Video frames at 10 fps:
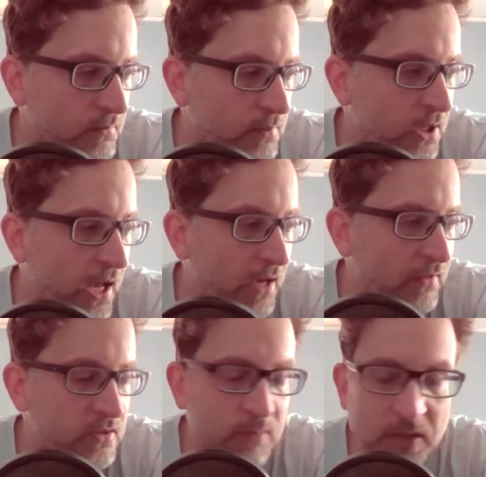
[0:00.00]
but yeah,
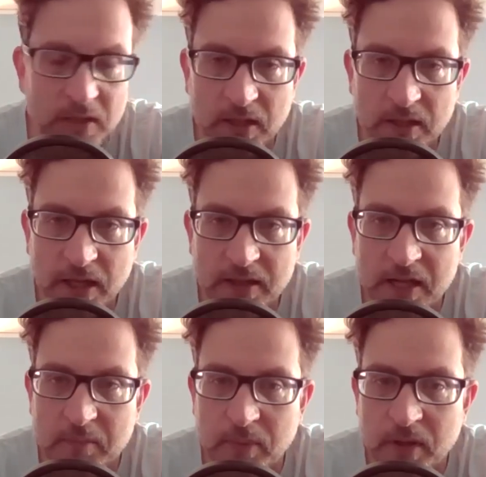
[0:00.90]
having something like
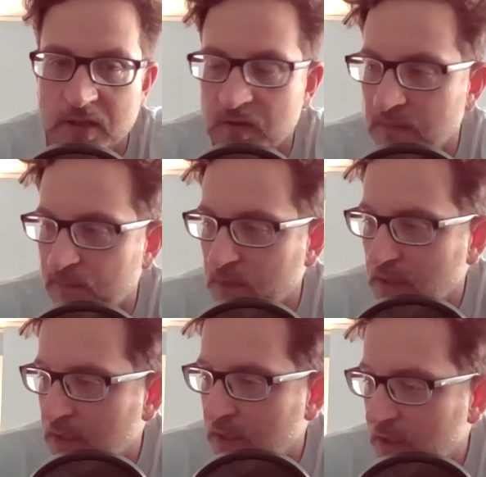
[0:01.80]
that in place,
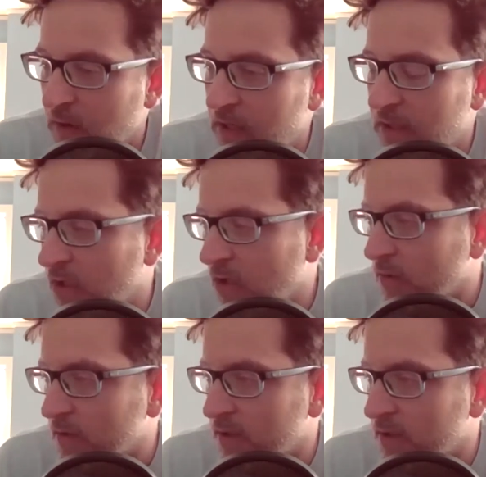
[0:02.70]
granted, you
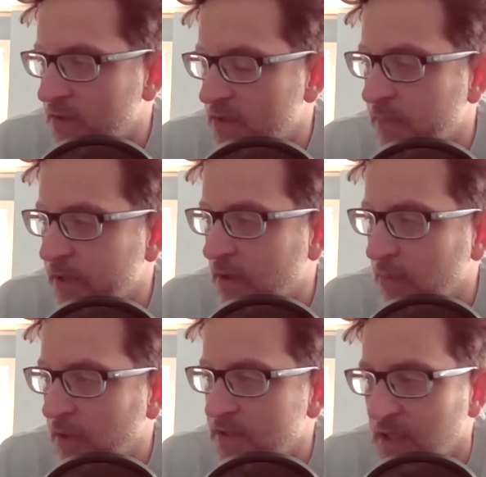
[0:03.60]
know, this is a bigger
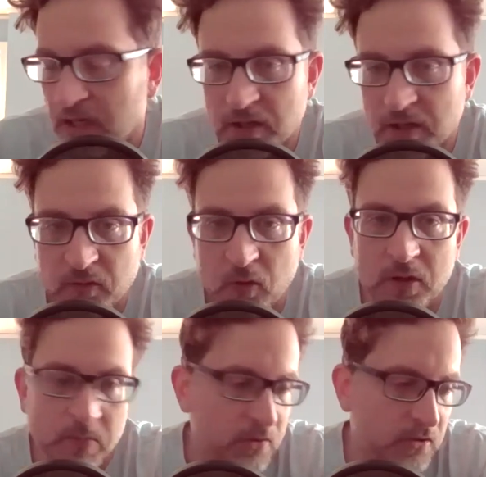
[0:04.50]
place that I can afford
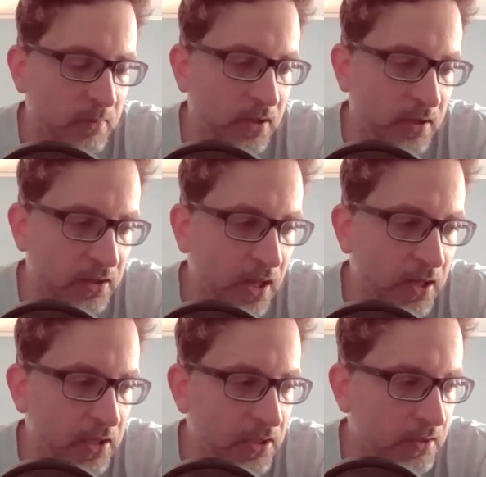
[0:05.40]
to put something like
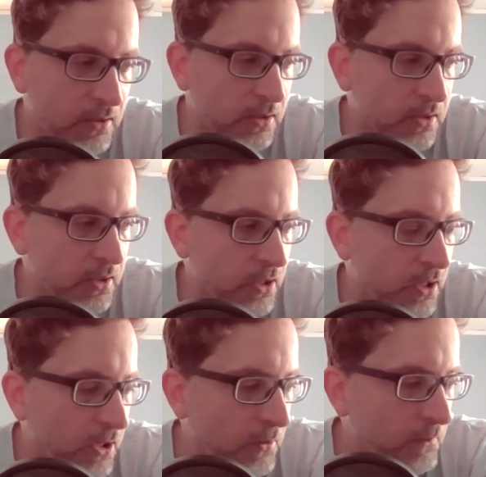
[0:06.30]
that in.
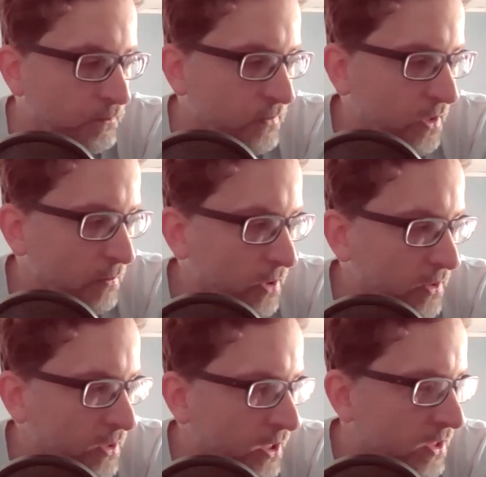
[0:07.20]

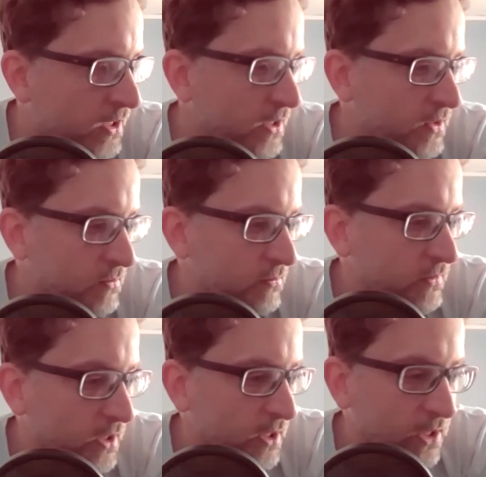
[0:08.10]
But I think that's
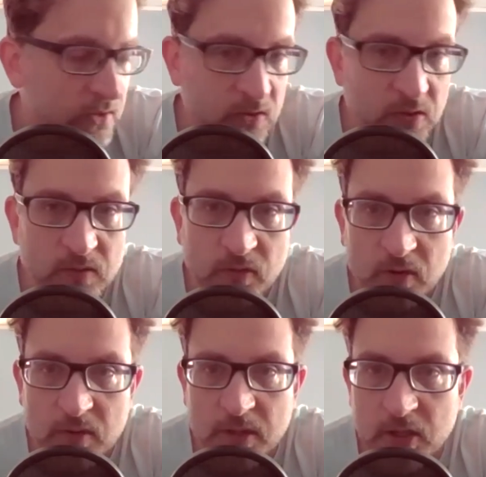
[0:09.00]
good
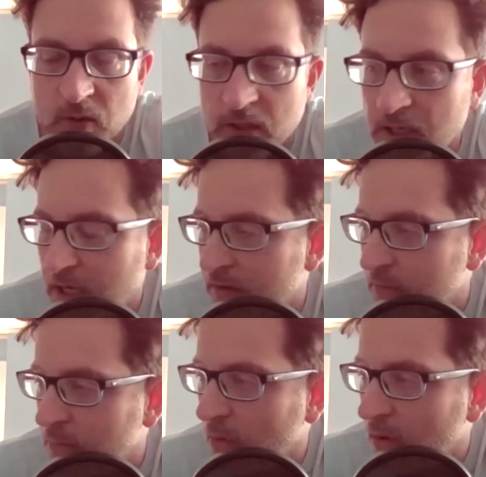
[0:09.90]
for, you know, any kind of
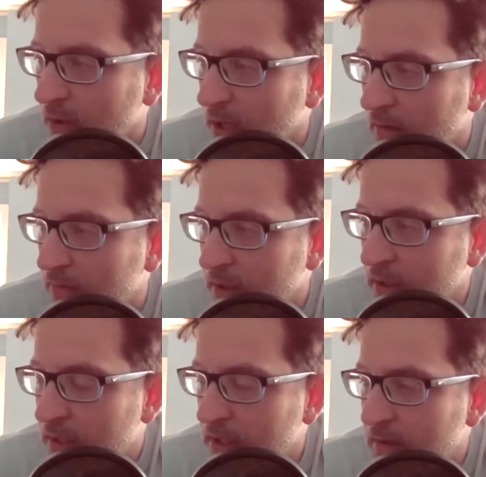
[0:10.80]
employer to
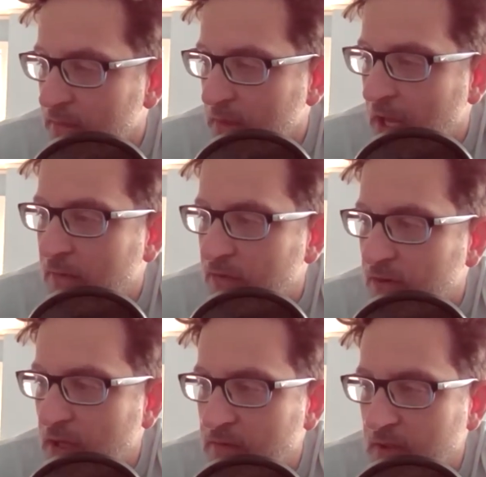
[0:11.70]
have
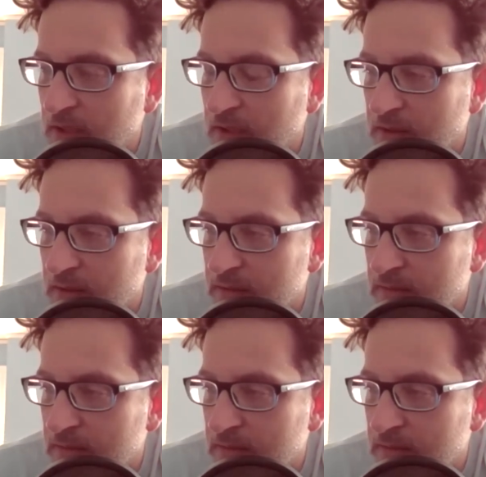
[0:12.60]
safety